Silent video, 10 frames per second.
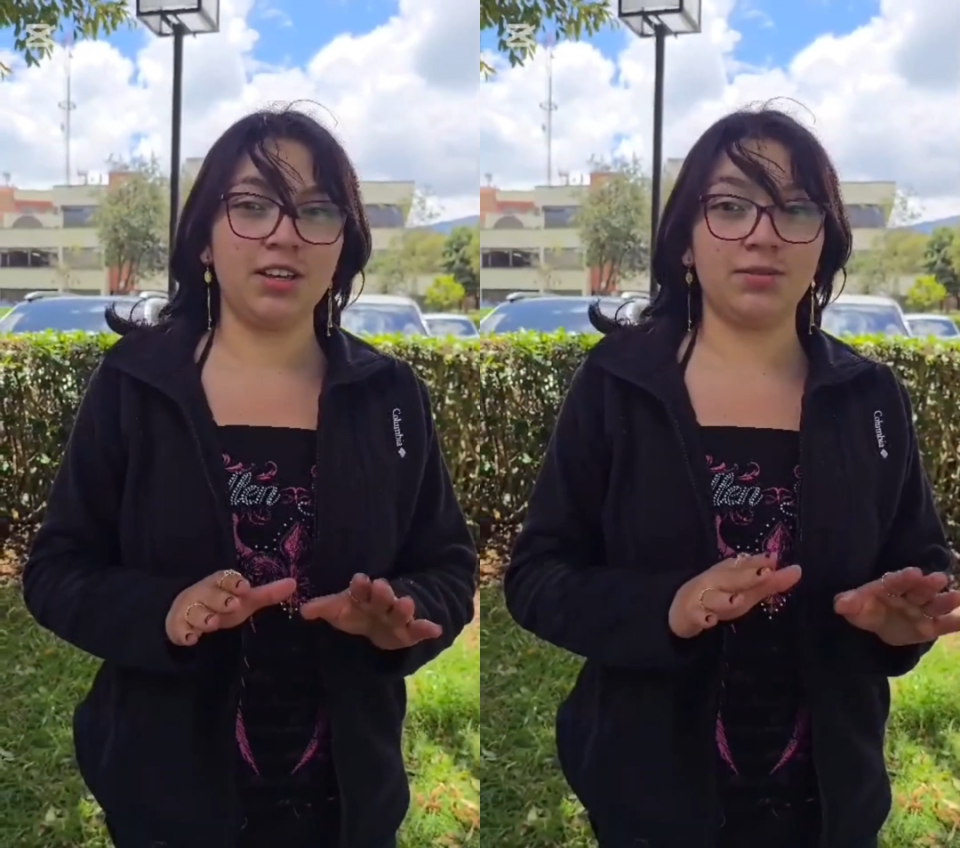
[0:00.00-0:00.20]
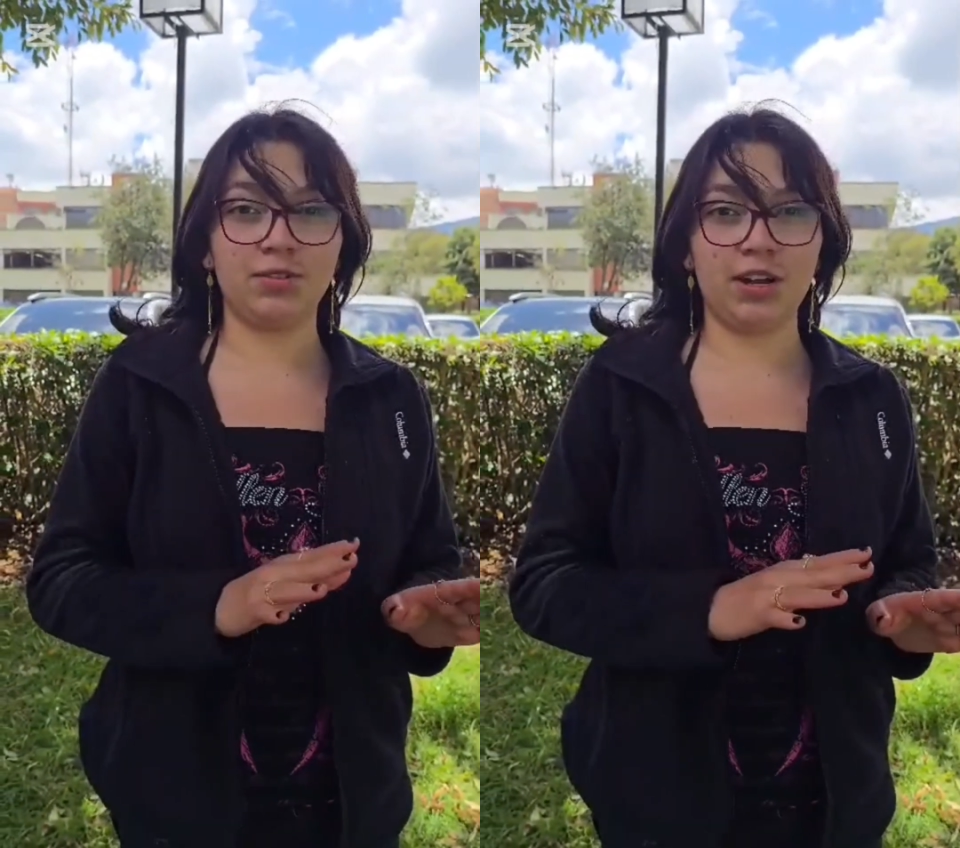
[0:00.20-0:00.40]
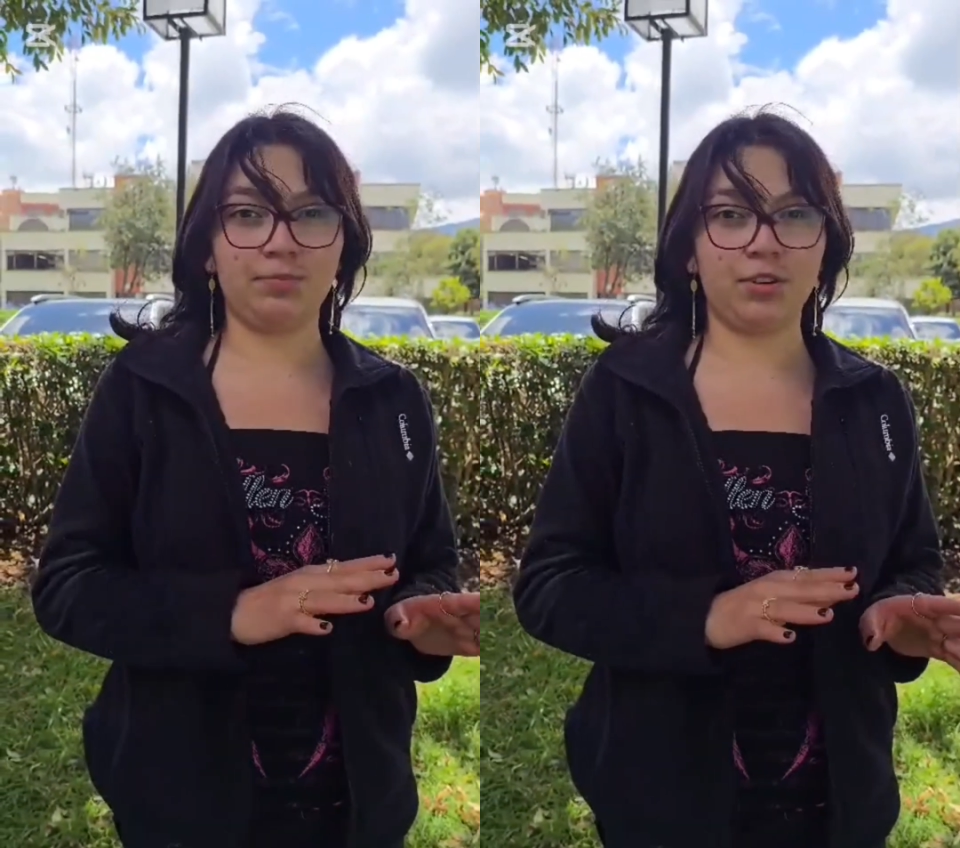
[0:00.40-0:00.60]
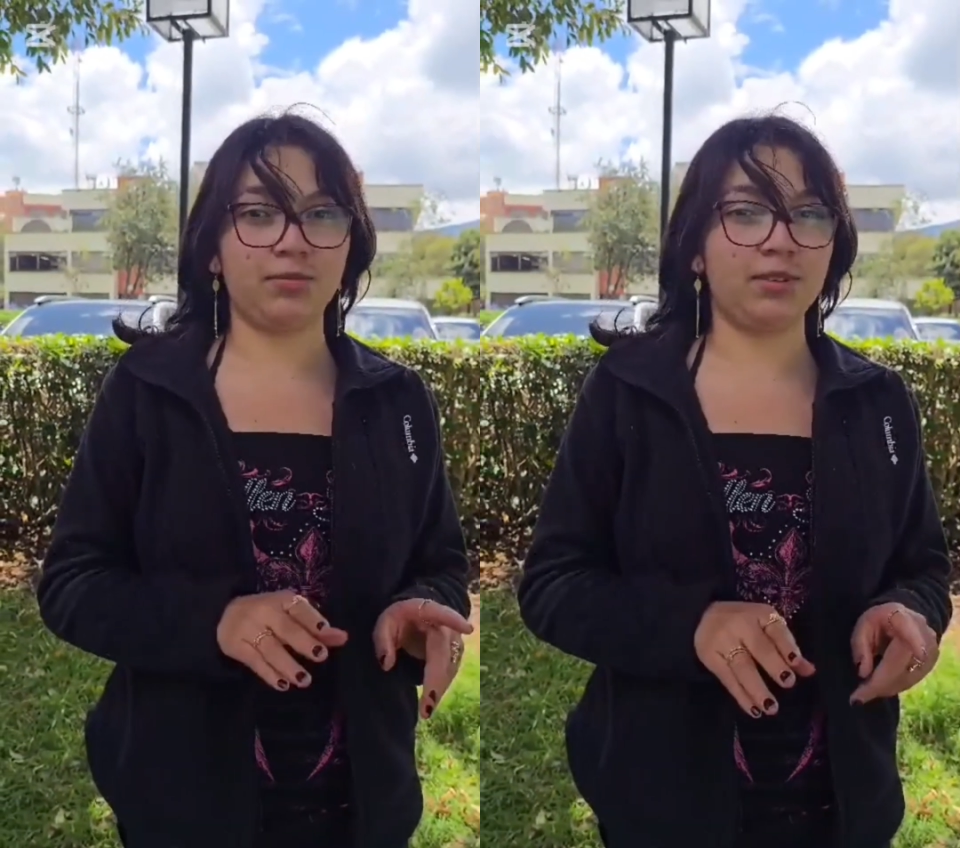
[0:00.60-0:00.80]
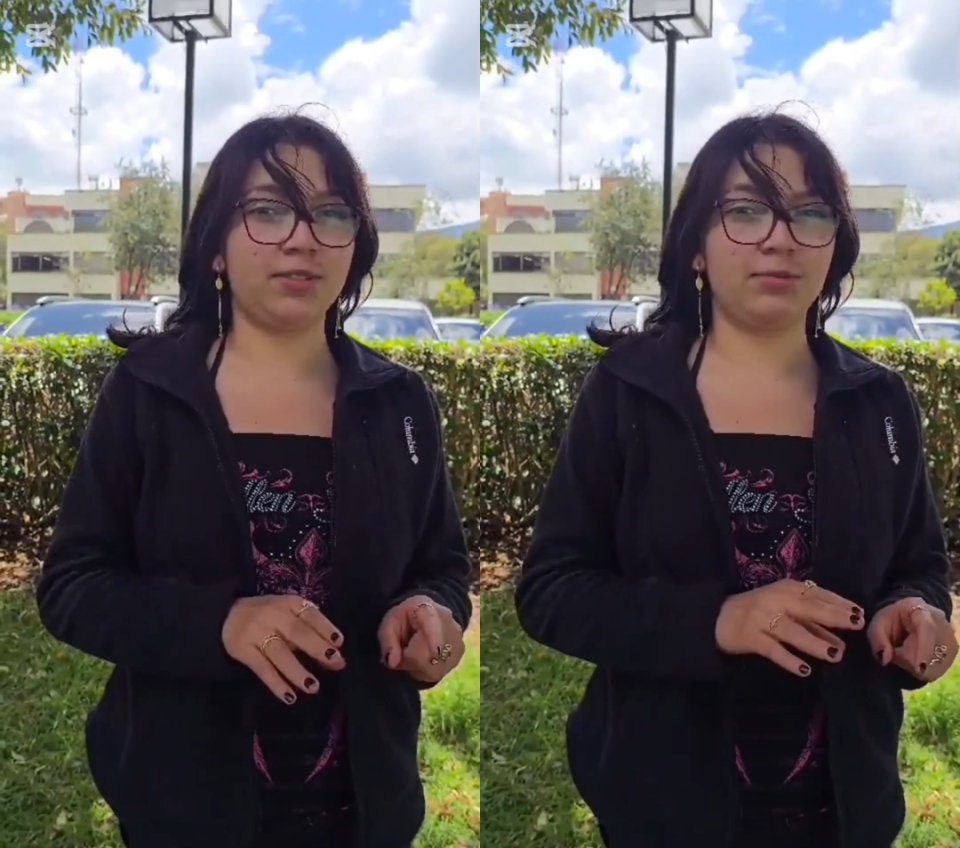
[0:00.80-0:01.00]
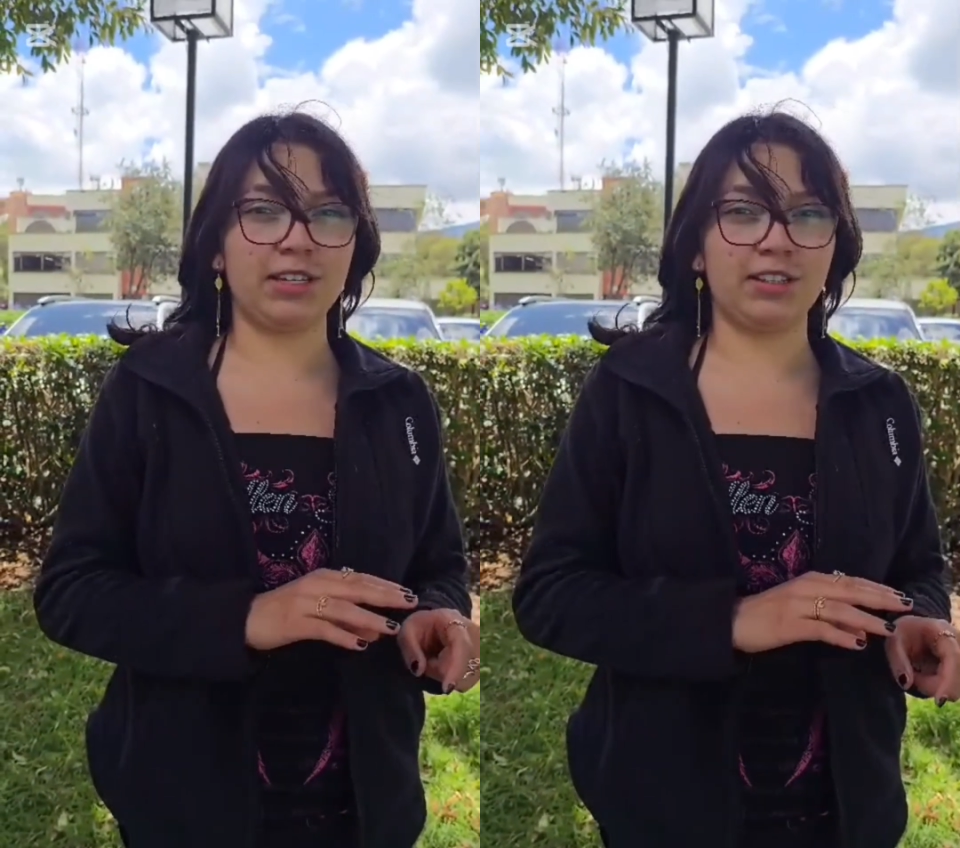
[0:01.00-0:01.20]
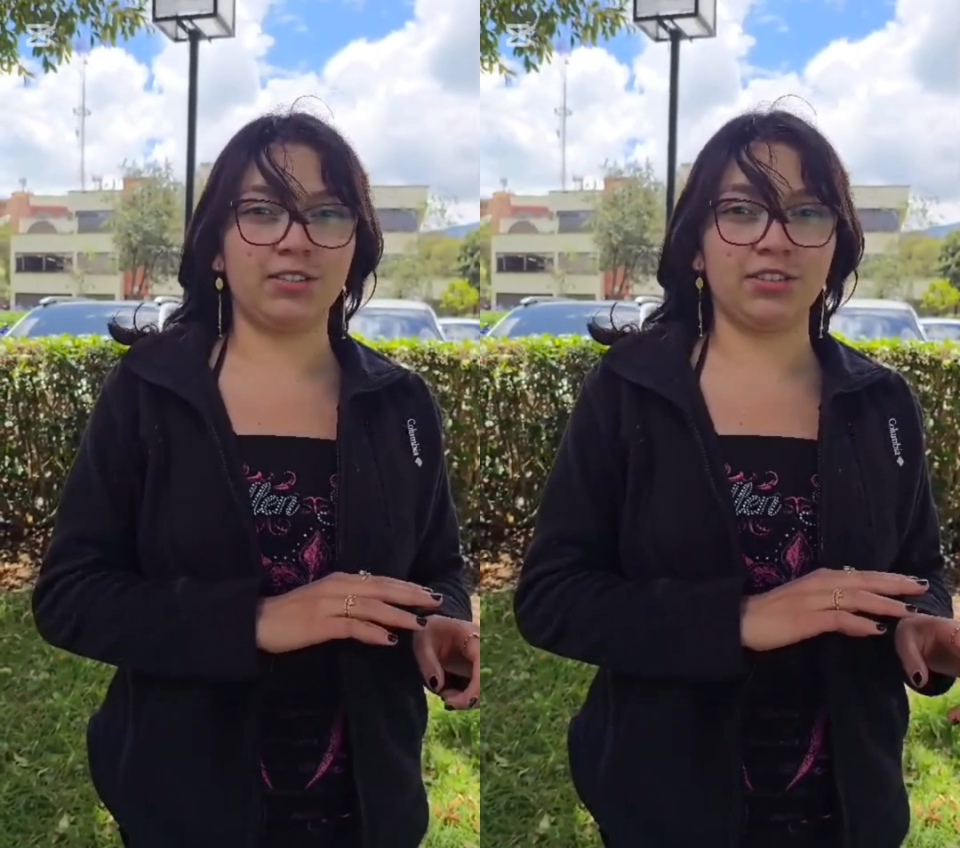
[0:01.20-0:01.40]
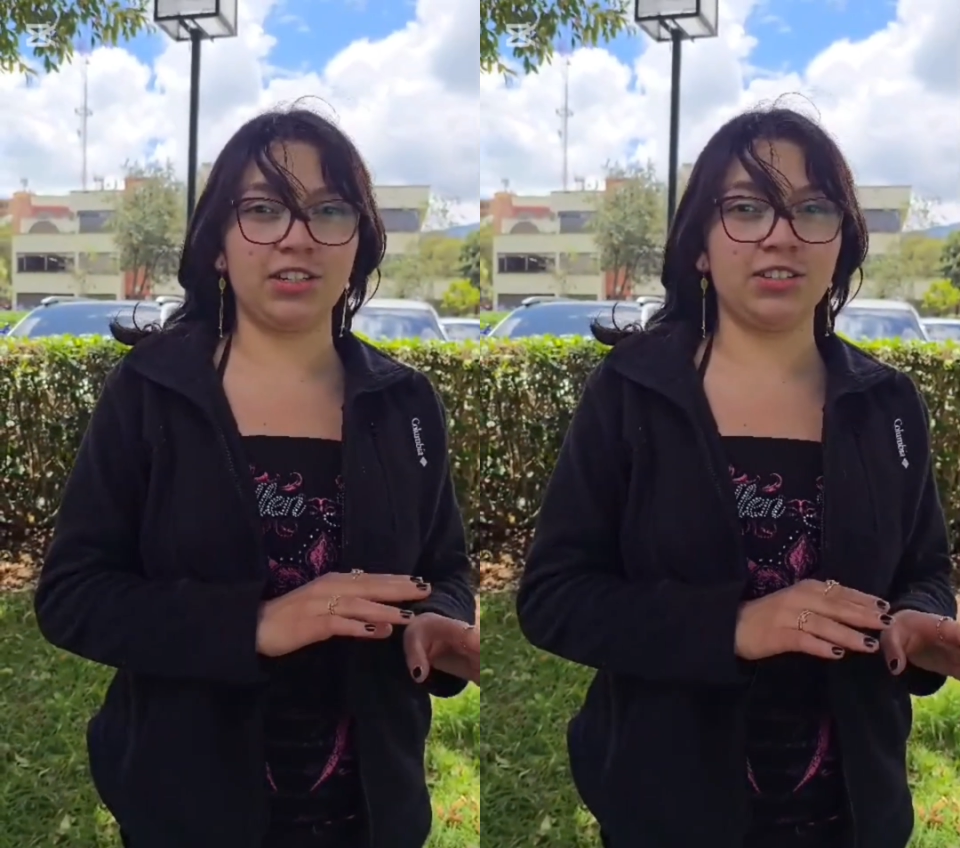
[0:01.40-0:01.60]
if you have problems with
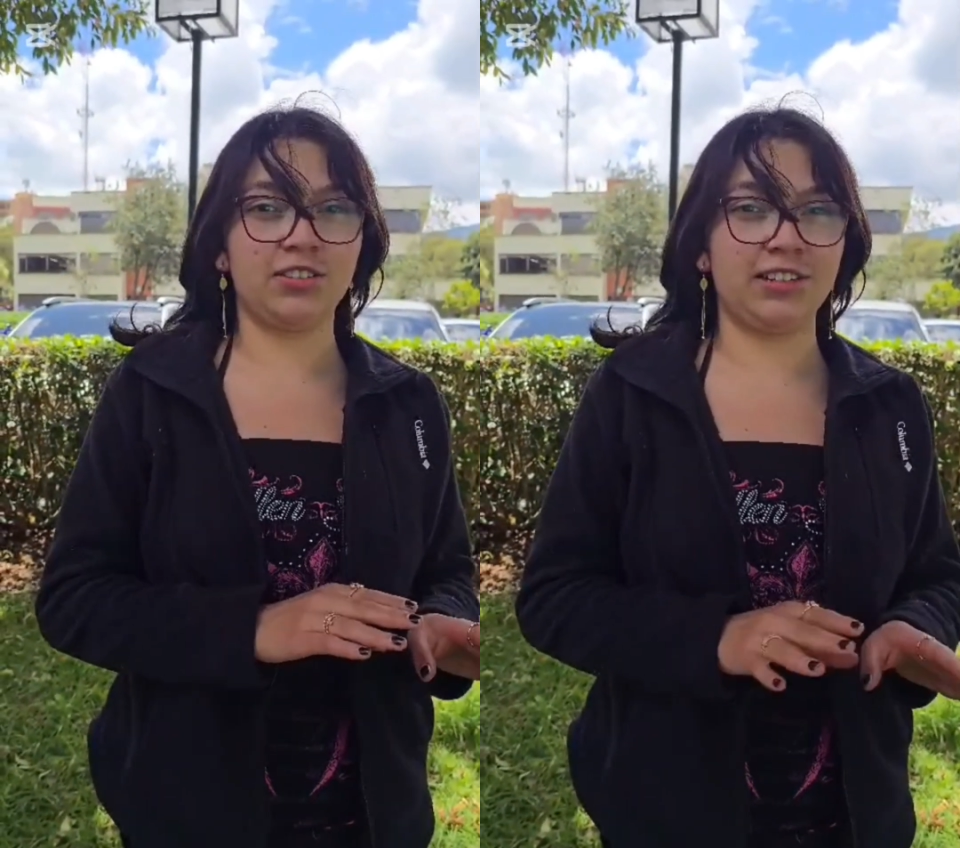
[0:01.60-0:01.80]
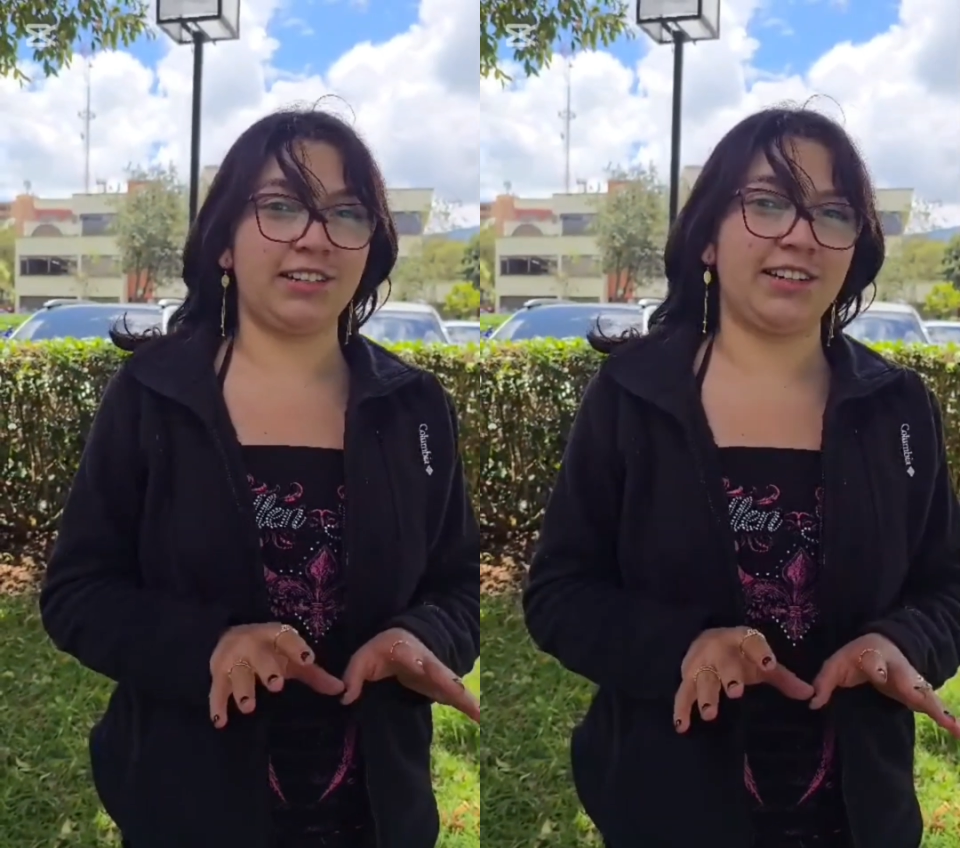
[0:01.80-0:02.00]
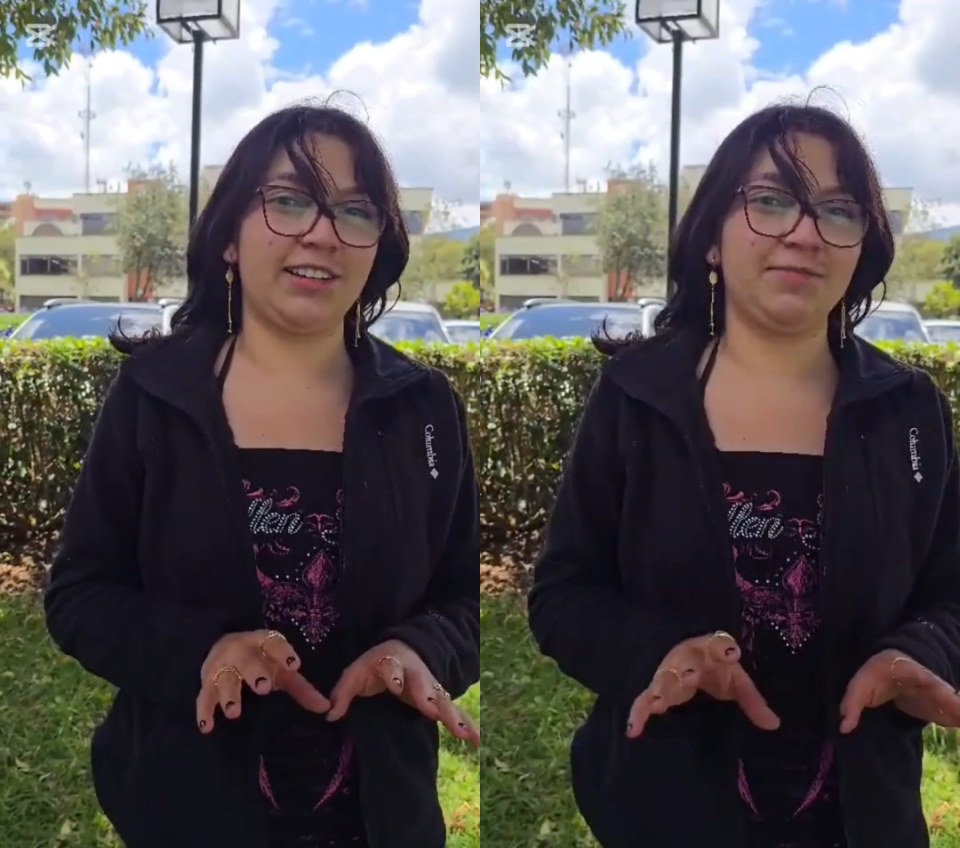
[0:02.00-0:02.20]
cognition learning.